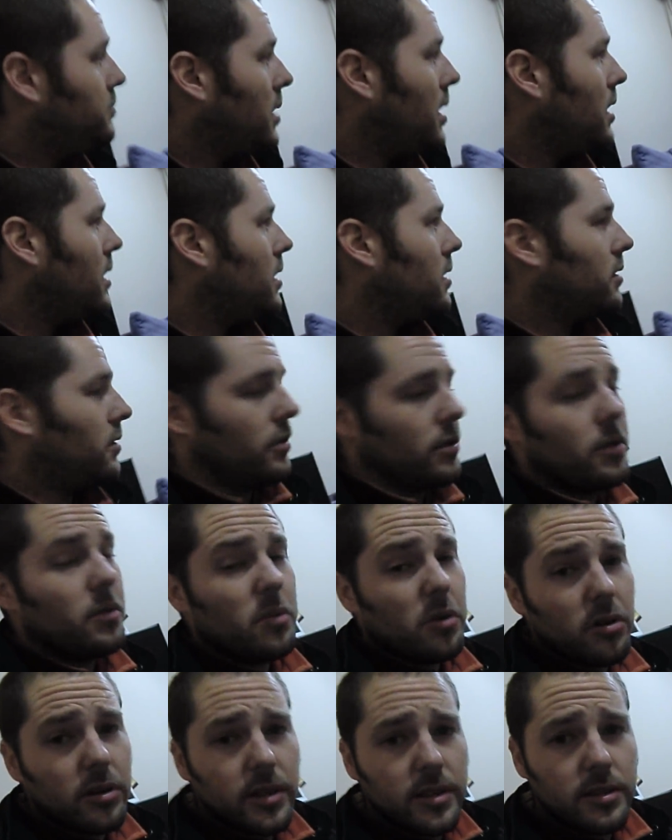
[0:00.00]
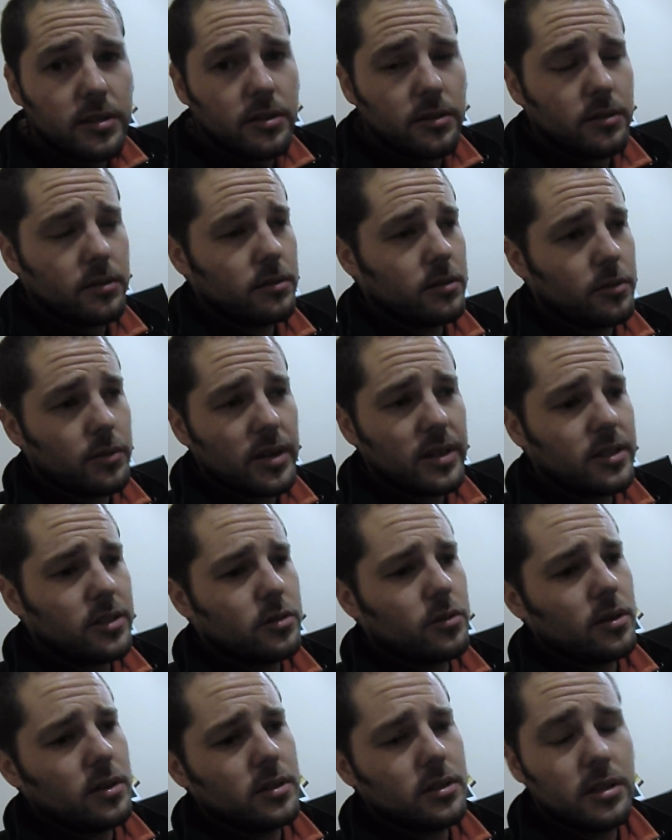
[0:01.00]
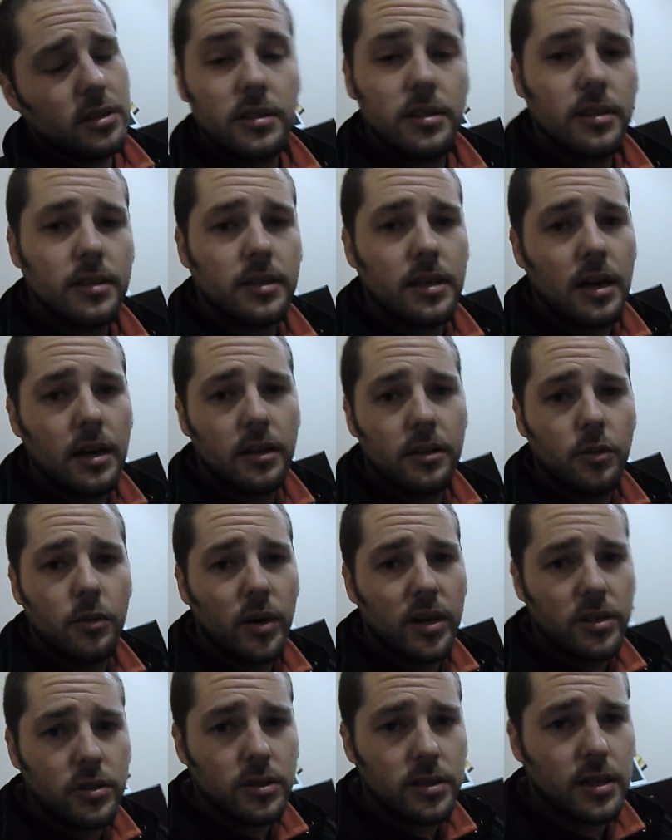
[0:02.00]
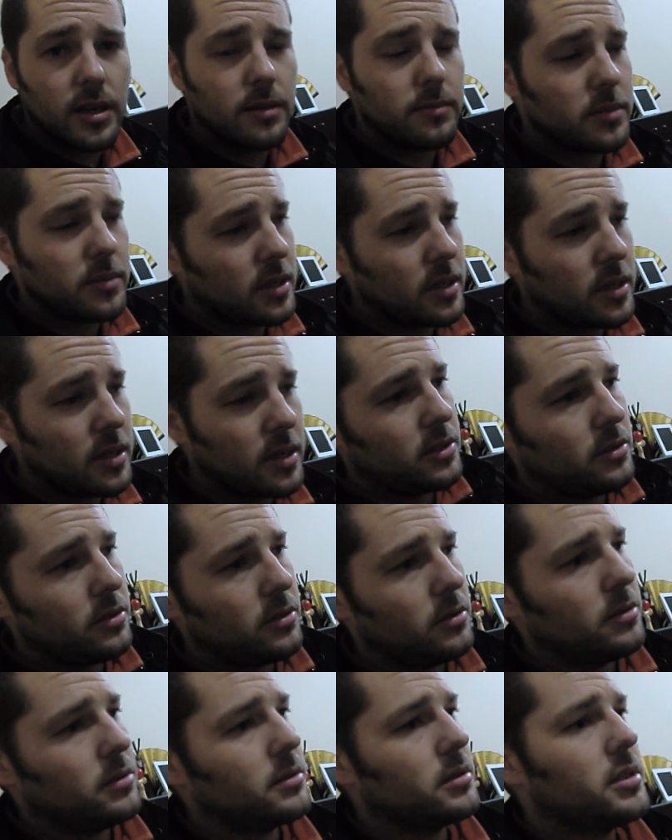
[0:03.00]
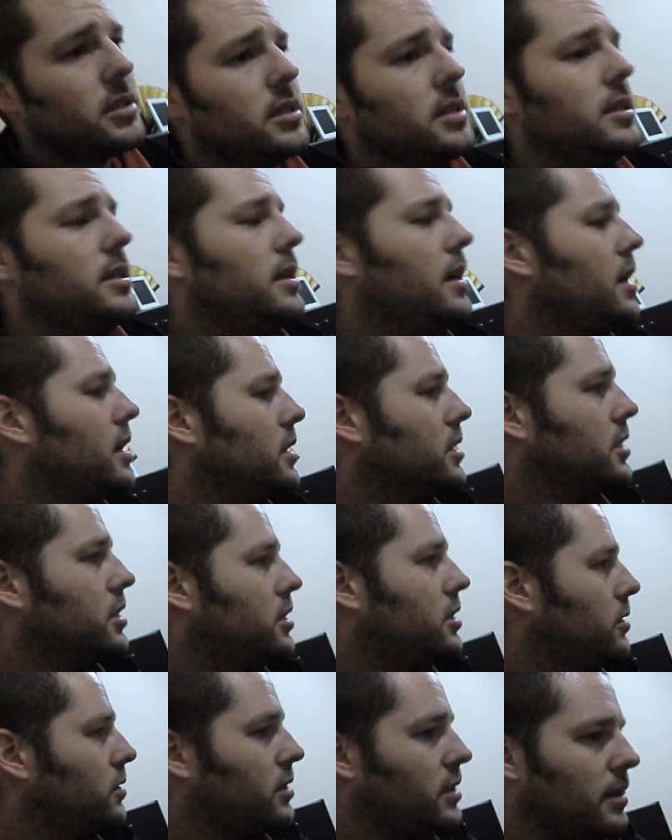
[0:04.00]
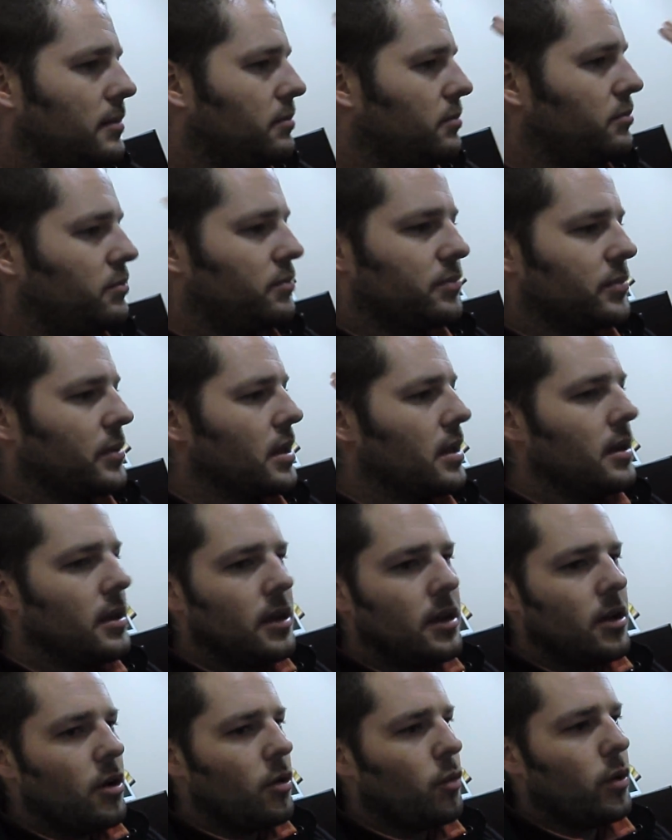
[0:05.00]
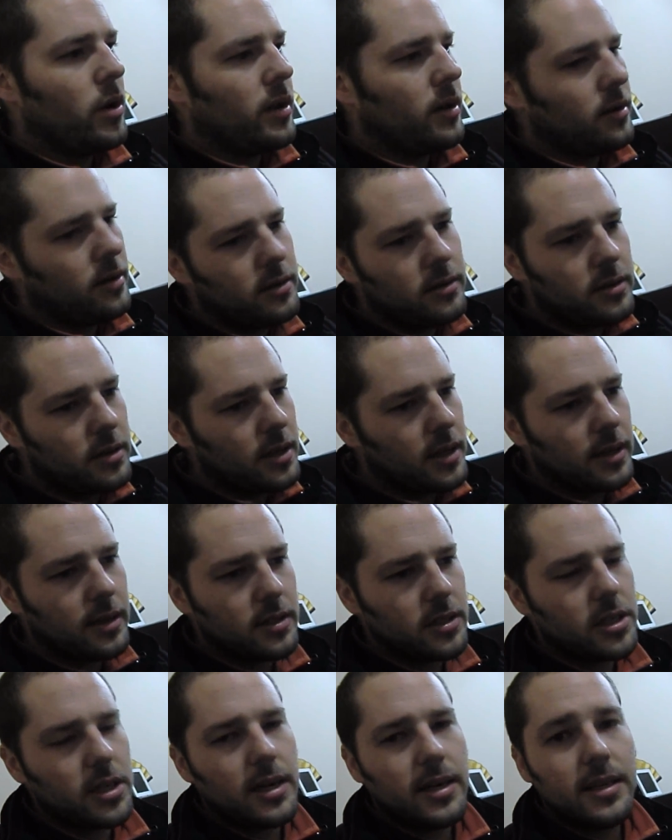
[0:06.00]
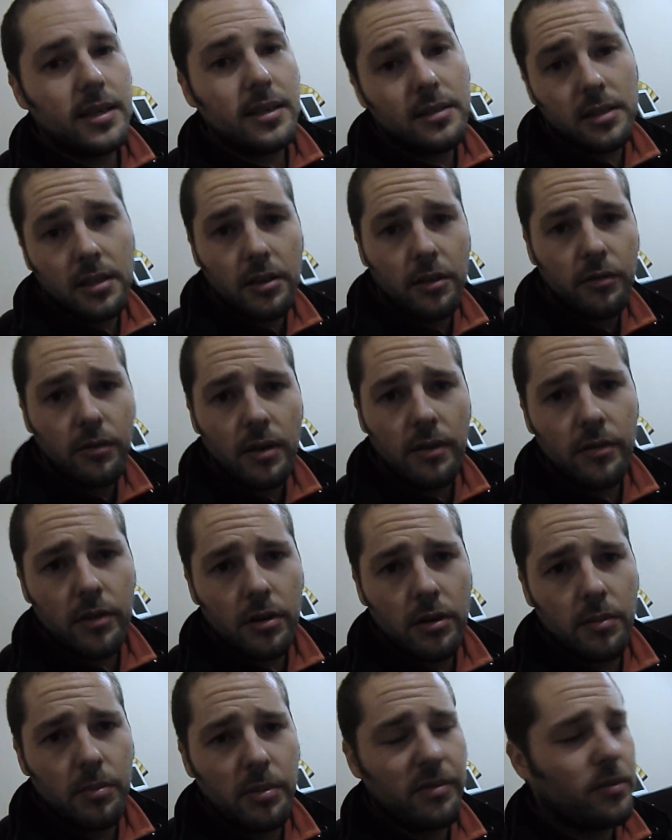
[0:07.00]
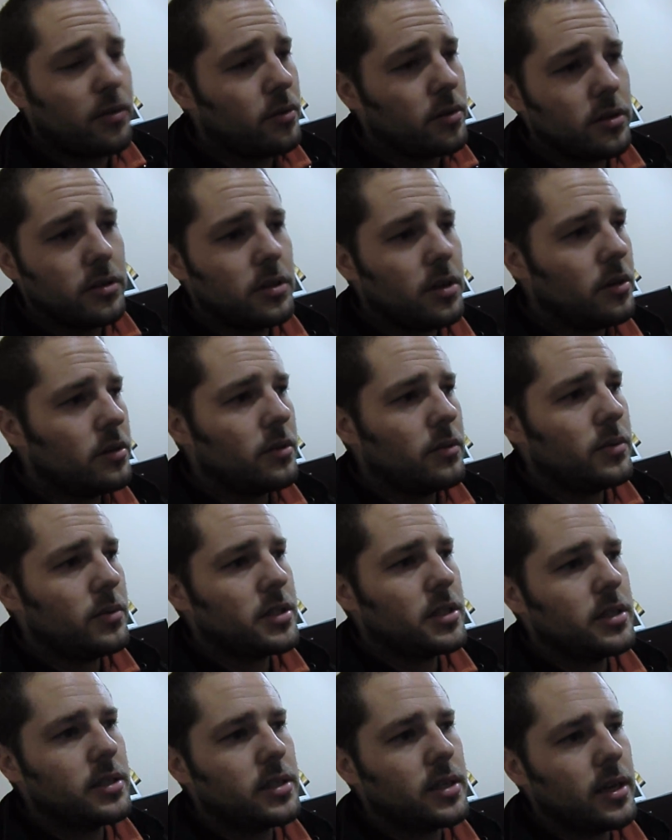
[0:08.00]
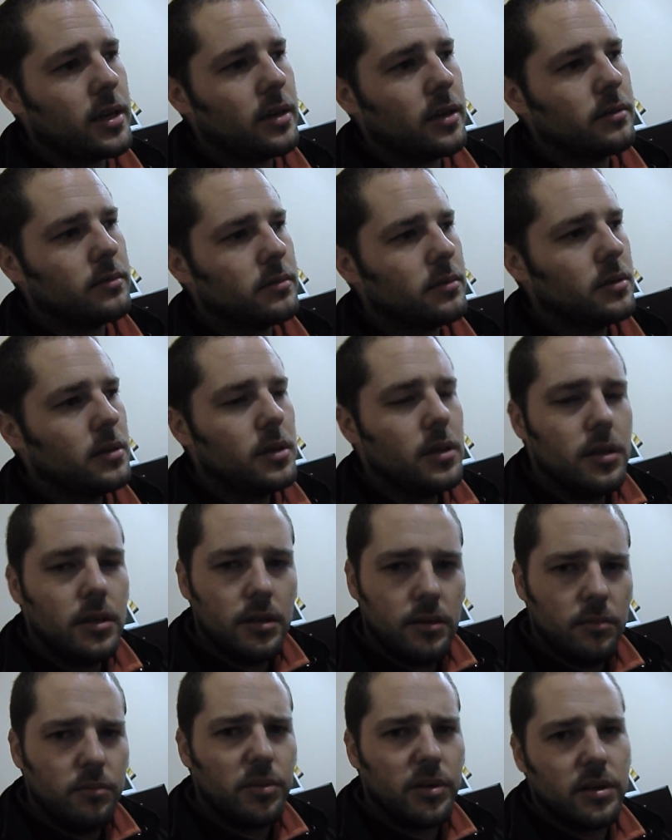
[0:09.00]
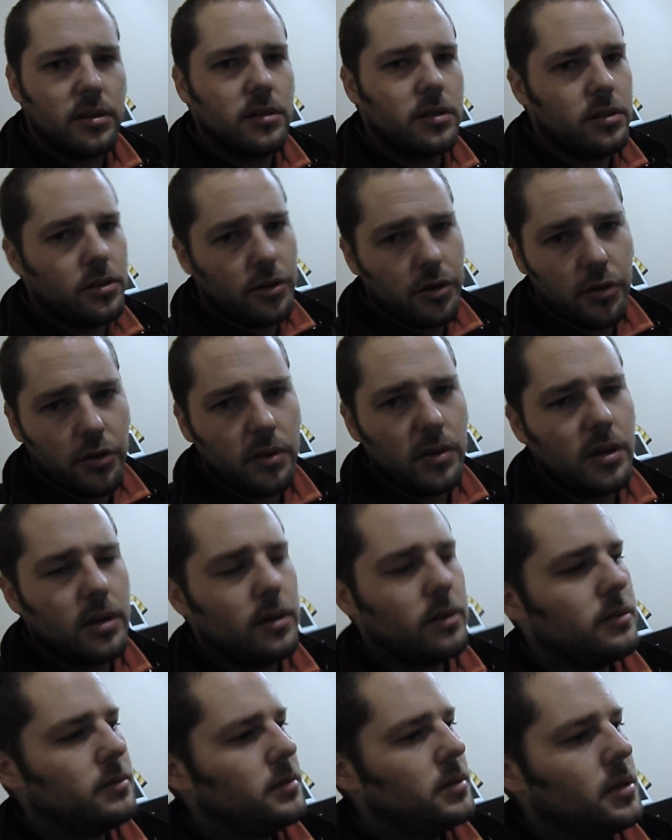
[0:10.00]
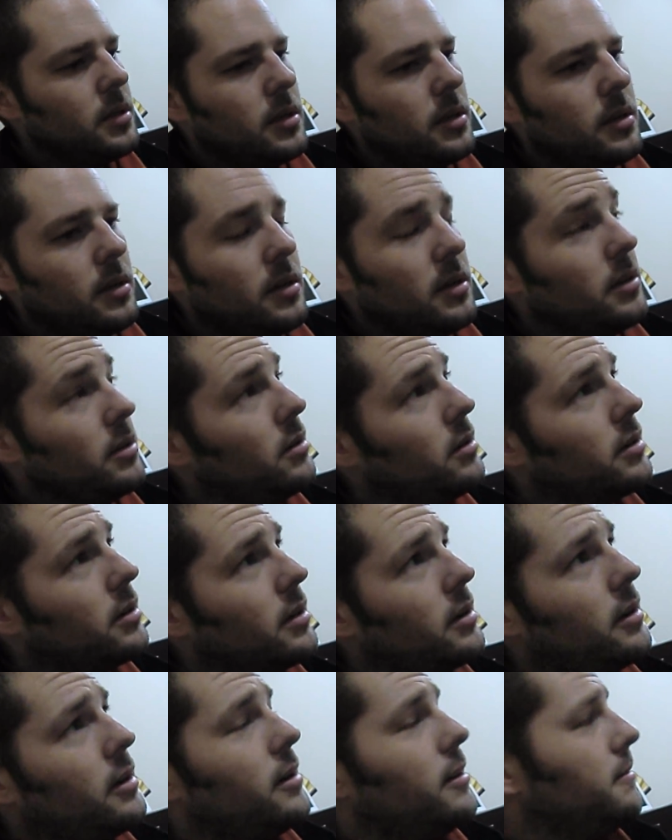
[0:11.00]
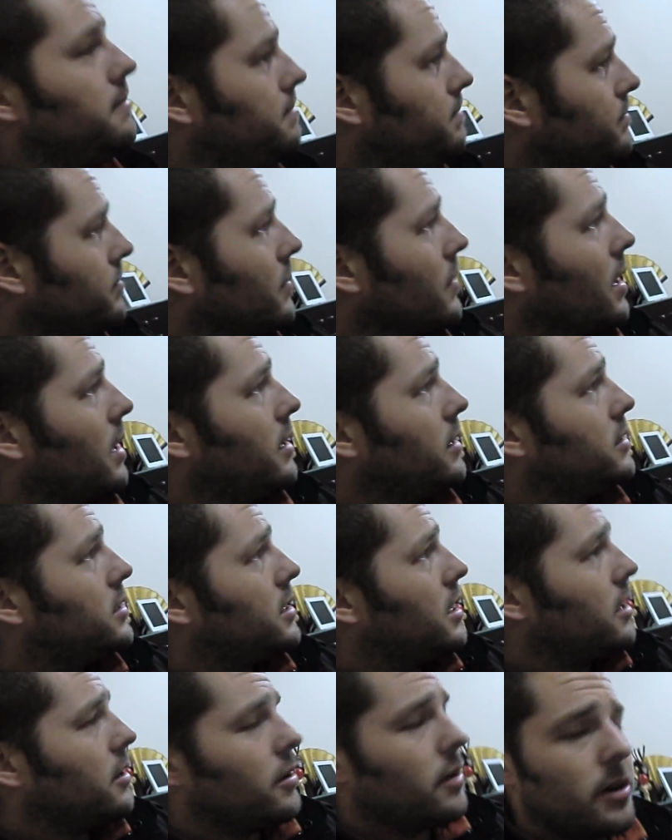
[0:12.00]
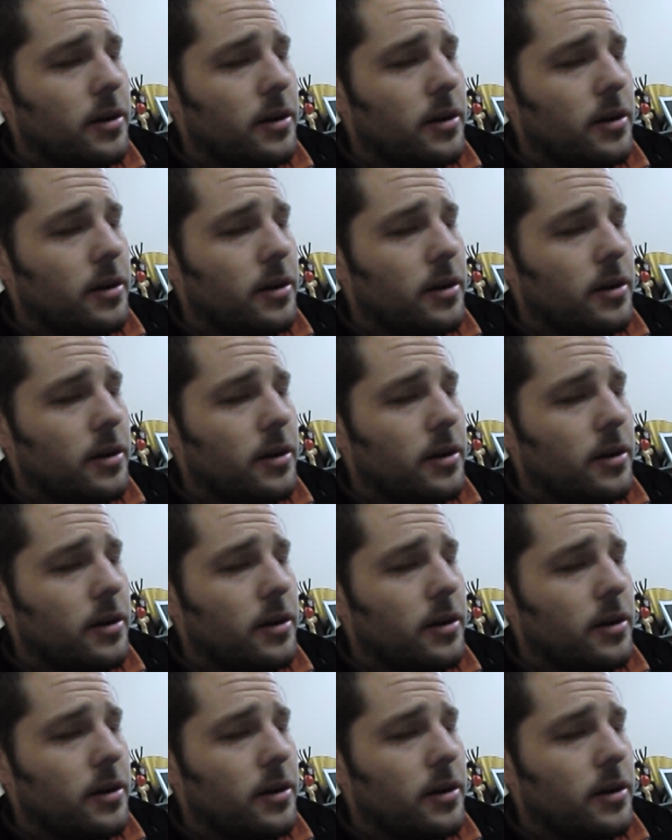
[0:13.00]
bar or you walk into the restaurant, you sit down, the waitress comes up to you and she asks you some weird thing in Chinese that you've never heard before and you don't know what she's saying because you're new here. You look at her and you say to